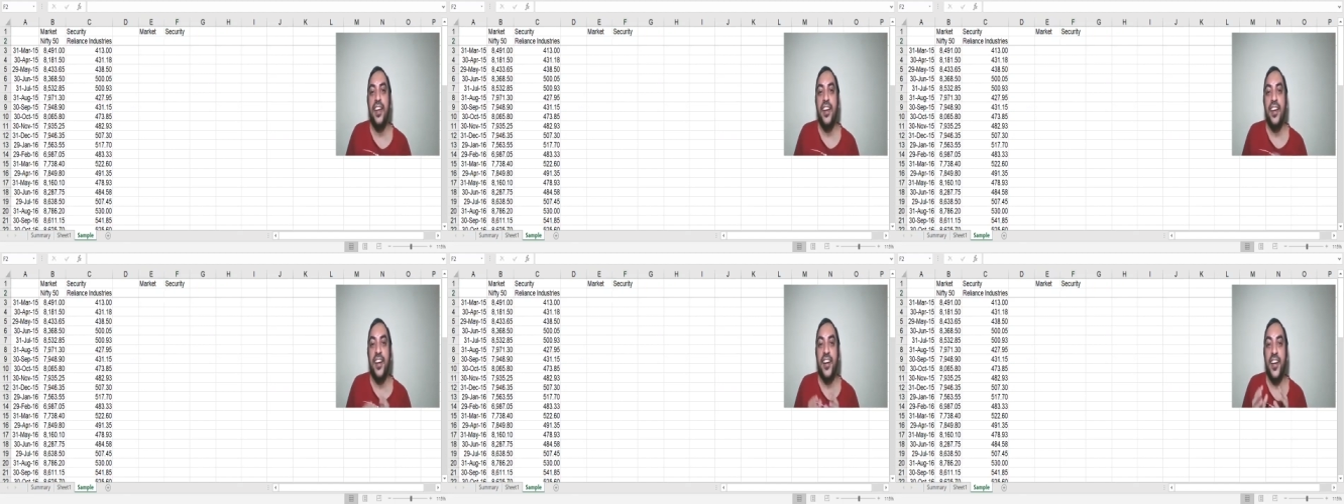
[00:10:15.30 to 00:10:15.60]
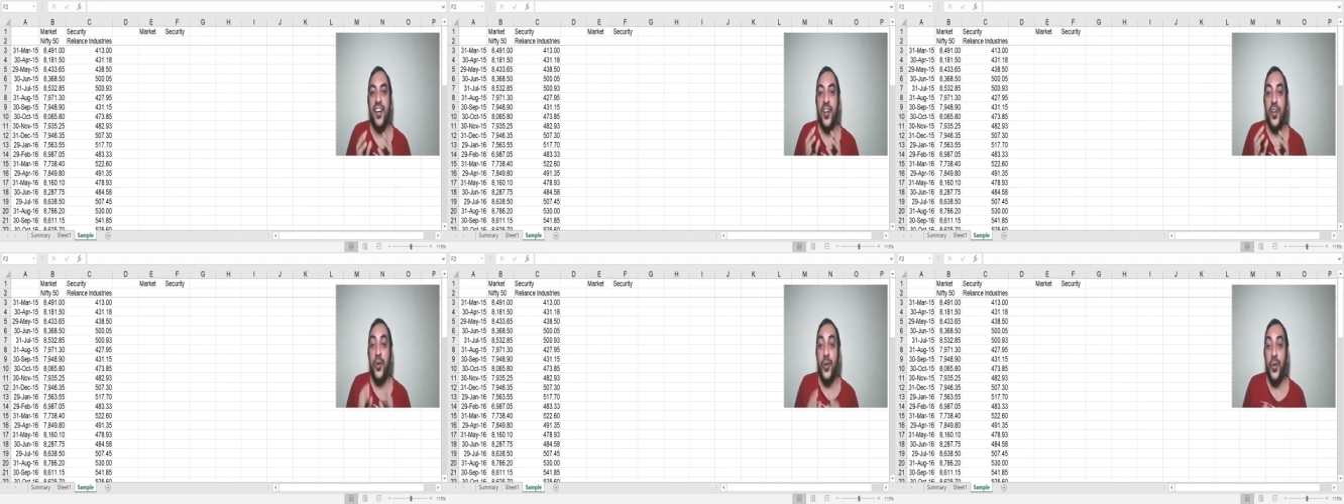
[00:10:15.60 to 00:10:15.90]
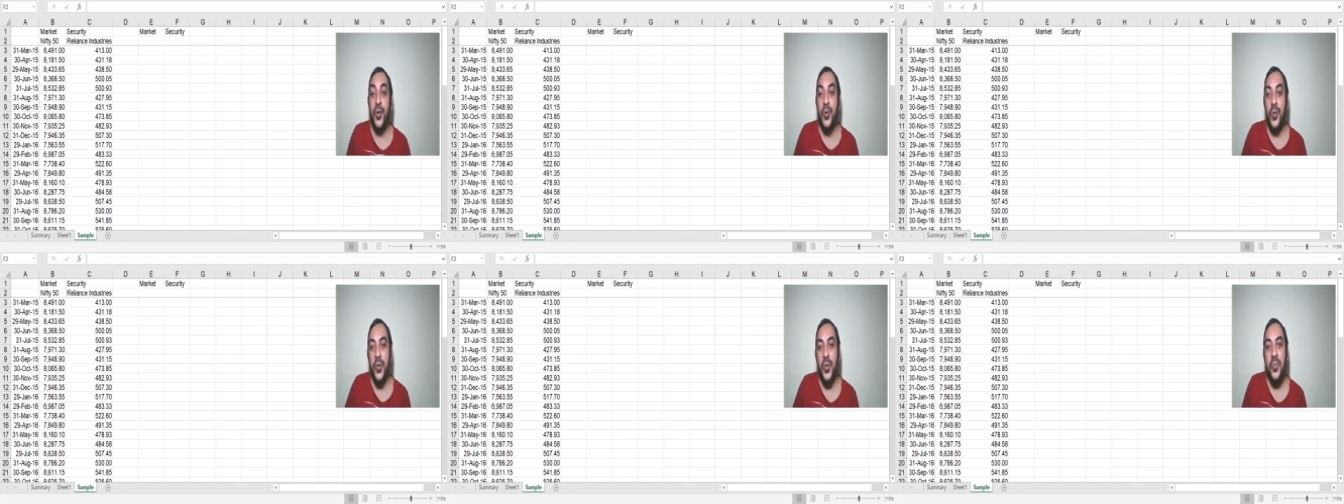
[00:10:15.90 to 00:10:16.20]
Do
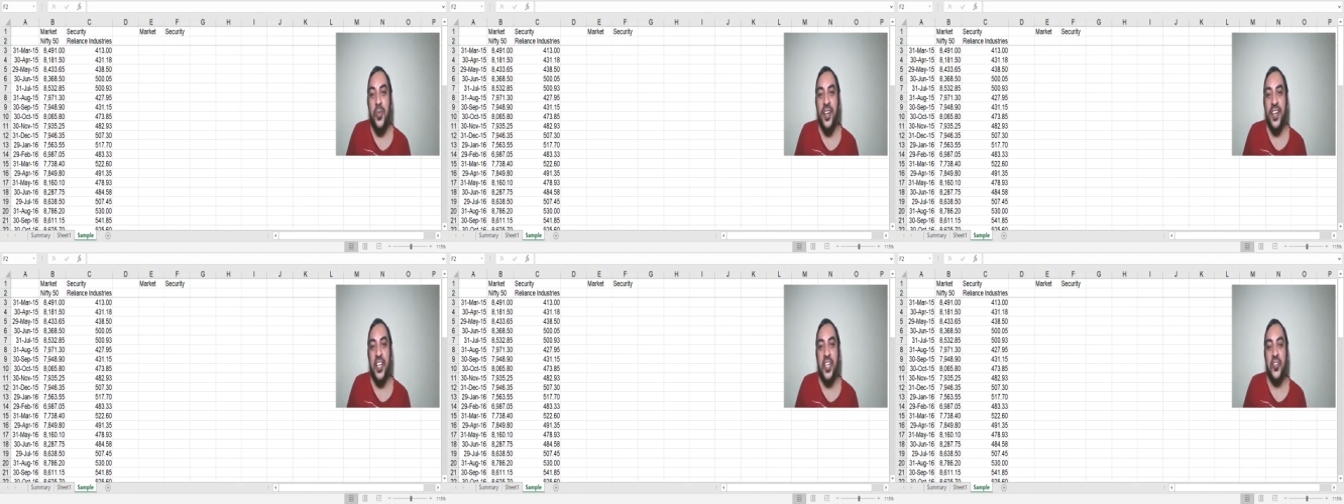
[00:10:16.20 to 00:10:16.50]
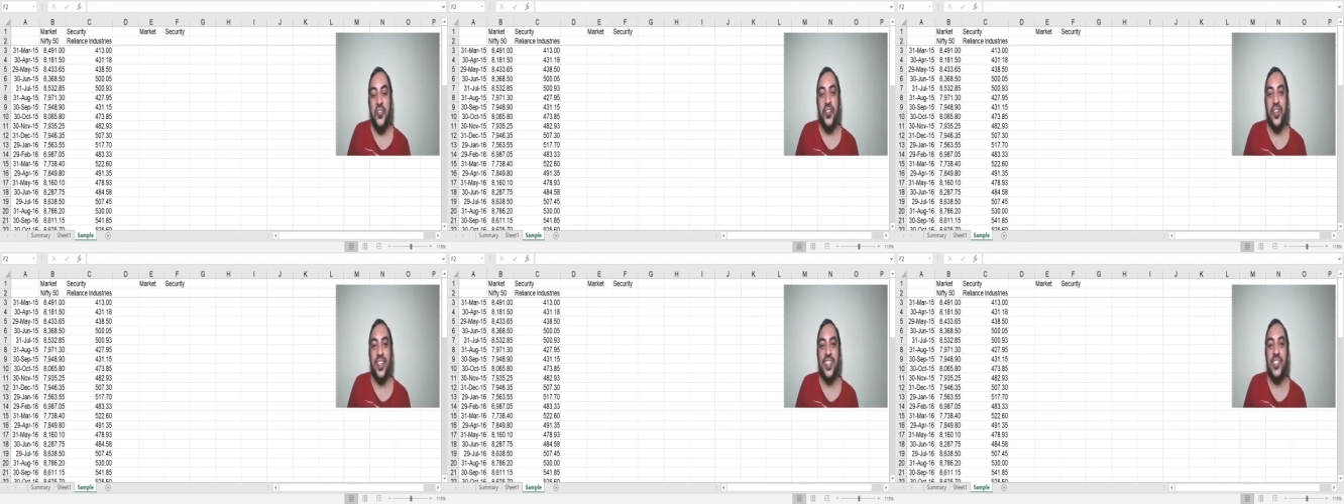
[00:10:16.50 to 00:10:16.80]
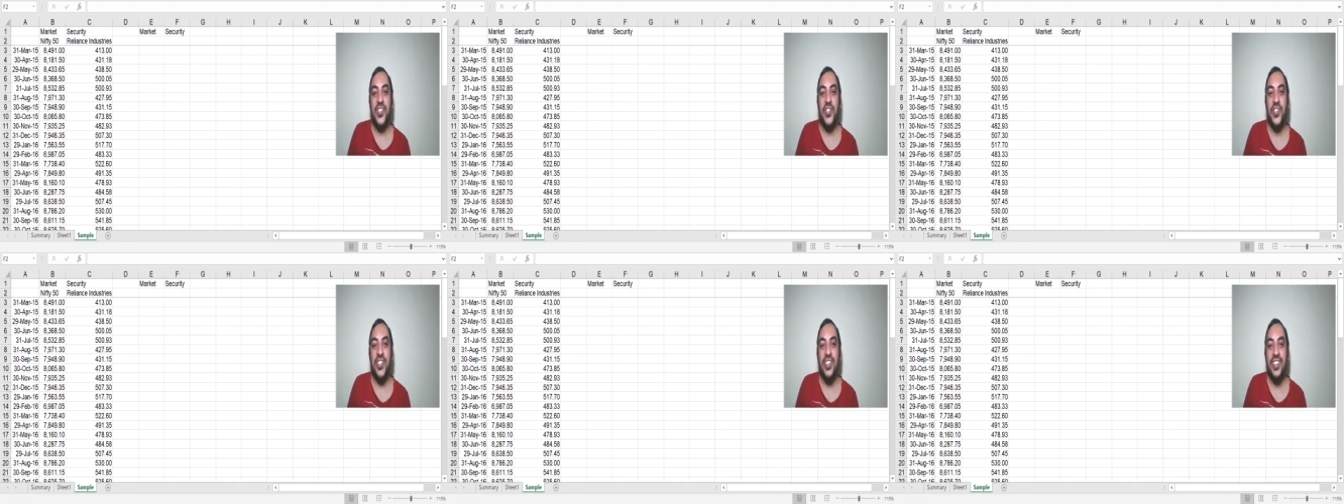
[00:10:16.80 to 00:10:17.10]
you know, my dear
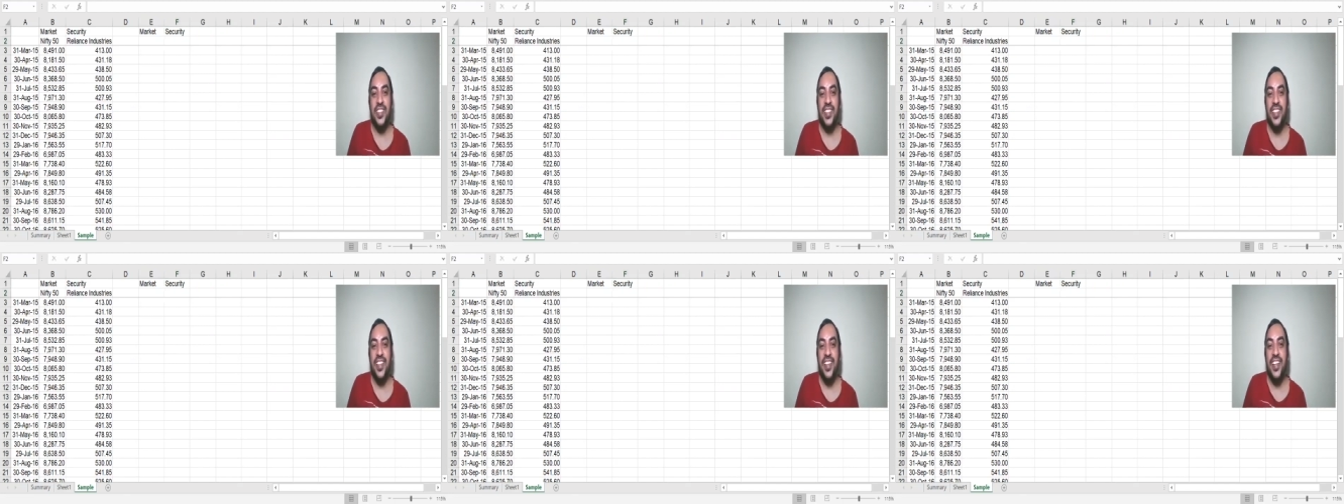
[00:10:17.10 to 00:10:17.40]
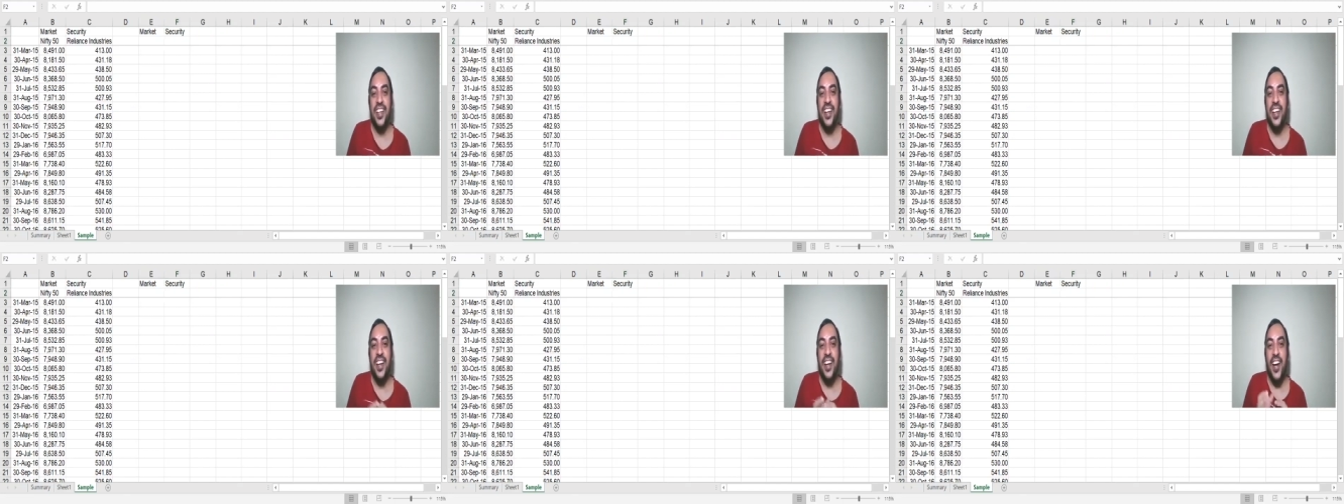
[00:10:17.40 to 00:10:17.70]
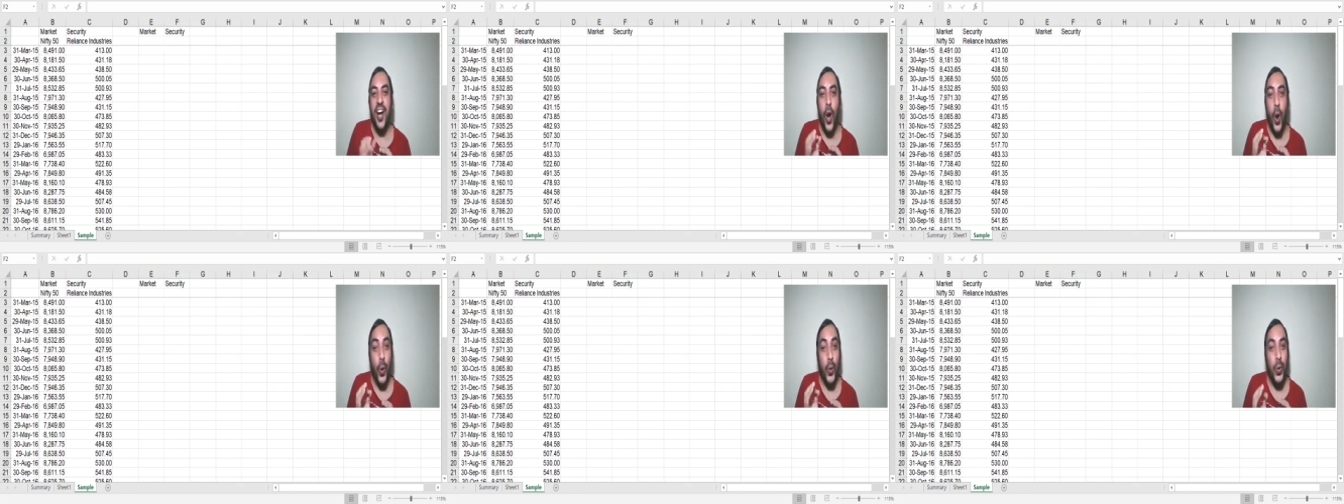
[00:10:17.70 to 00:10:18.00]
friends,
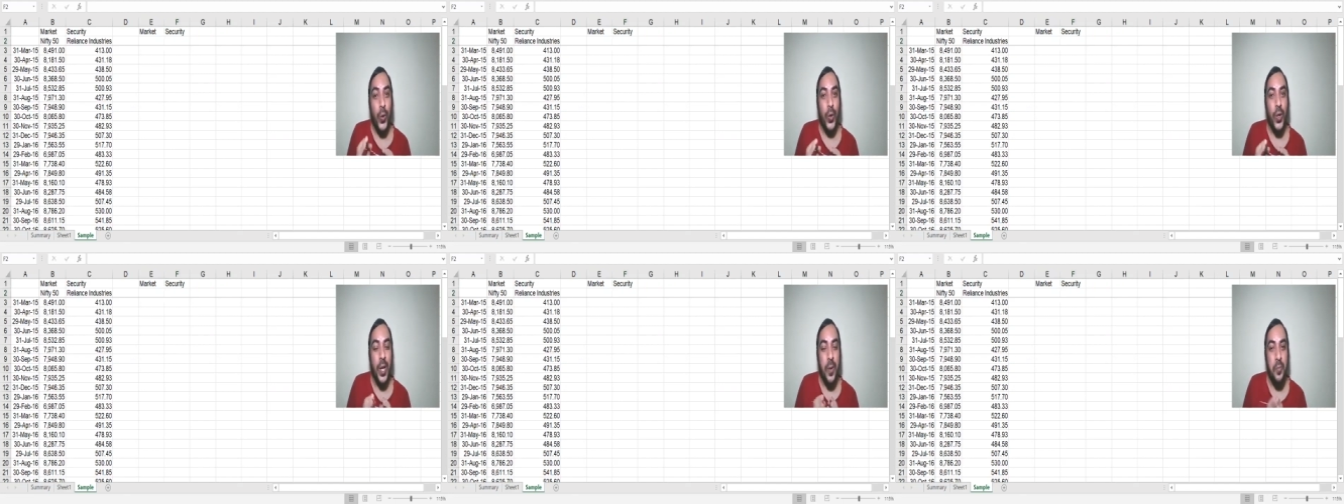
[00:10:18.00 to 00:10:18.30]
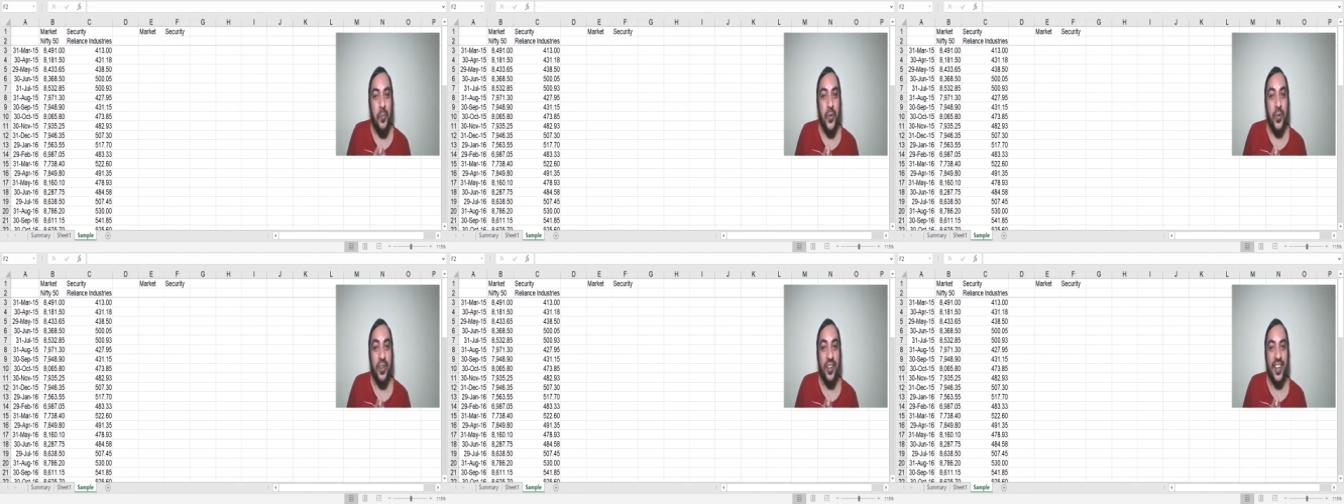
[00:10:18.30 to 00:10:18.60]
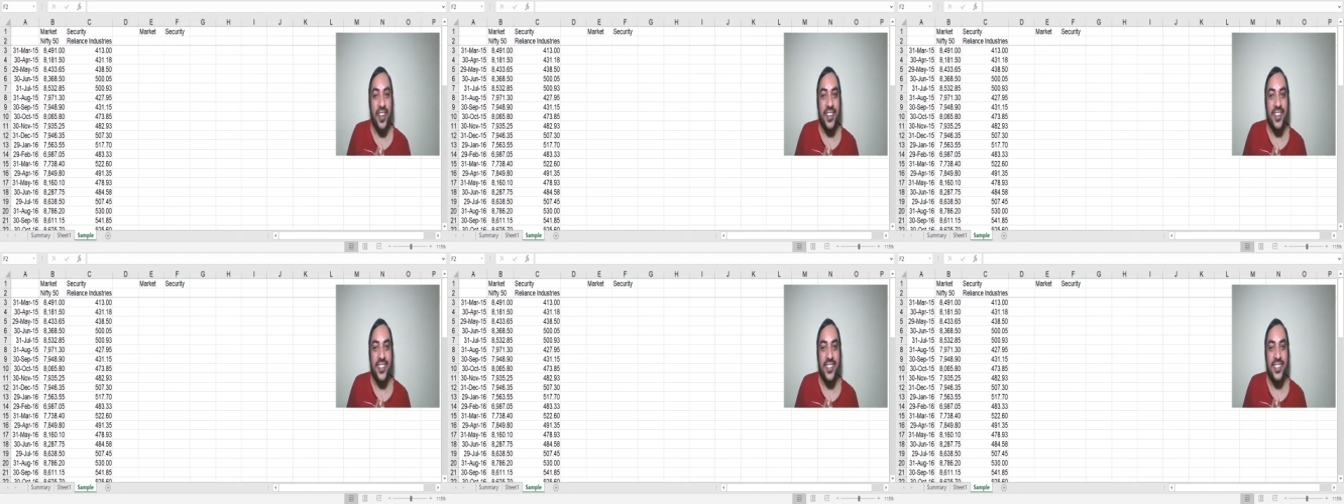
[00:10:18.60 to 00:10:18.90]
how do you compute
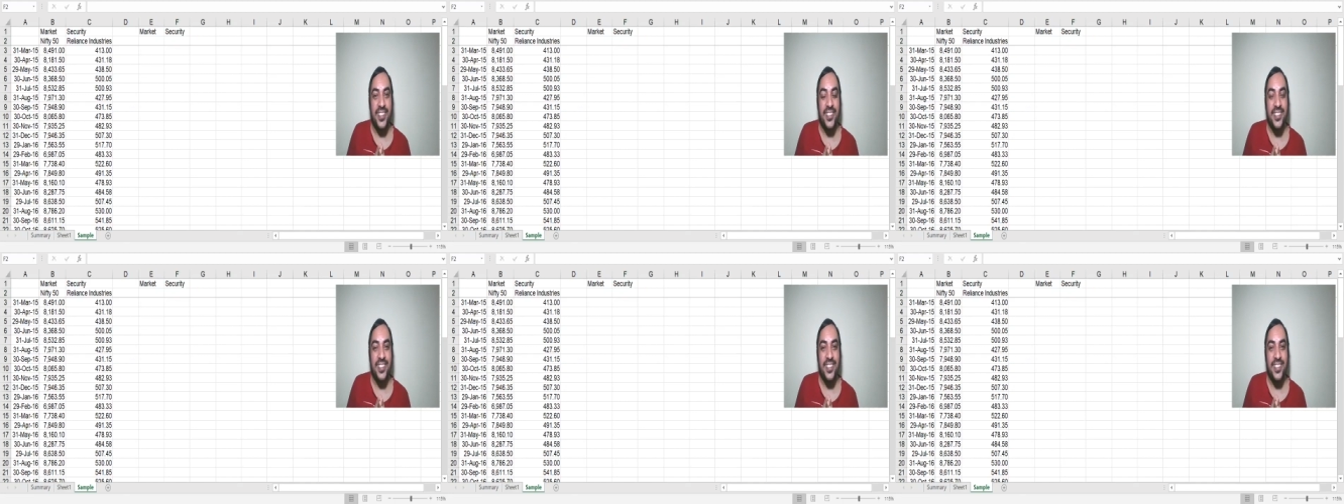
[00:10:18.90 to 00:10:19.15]
return?